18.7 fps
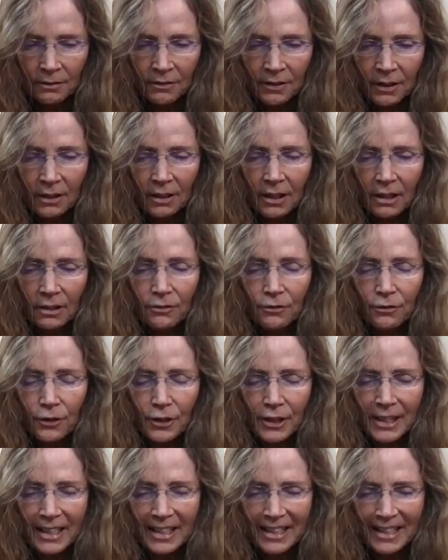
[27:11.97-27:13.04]
feeling
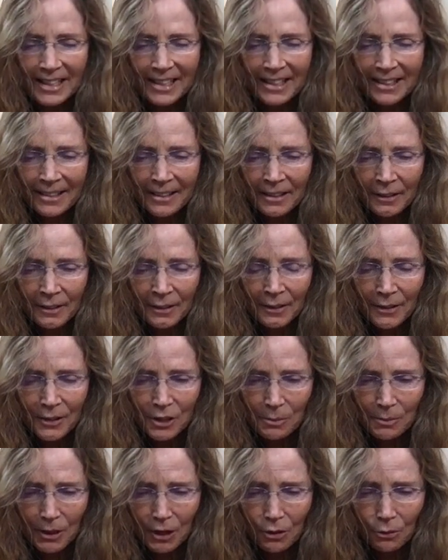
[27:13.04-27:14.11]
free
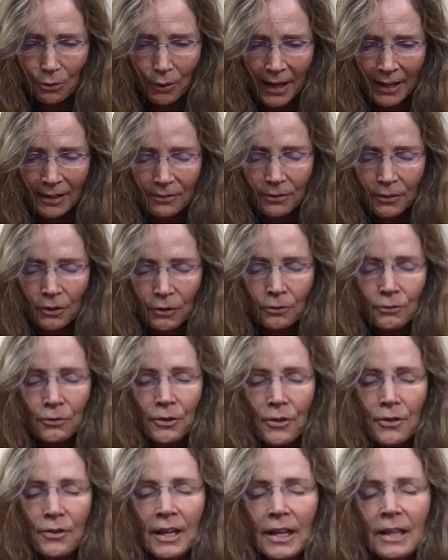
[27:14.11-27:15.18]
to be grateful
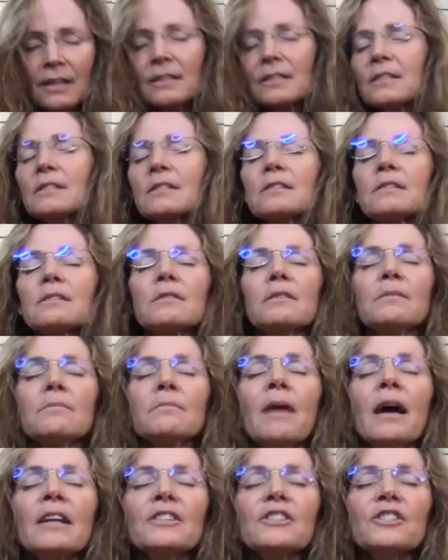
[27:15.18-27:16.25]
for things
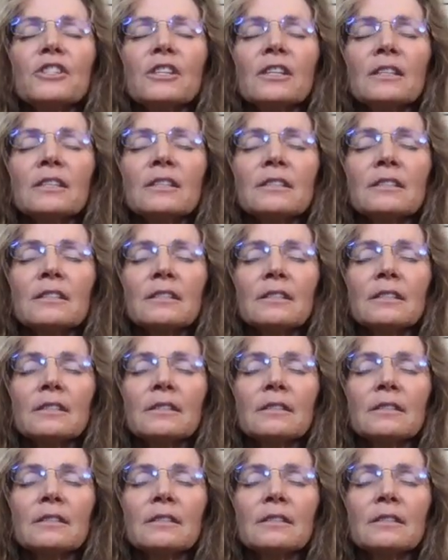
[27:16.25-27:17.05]
mentioned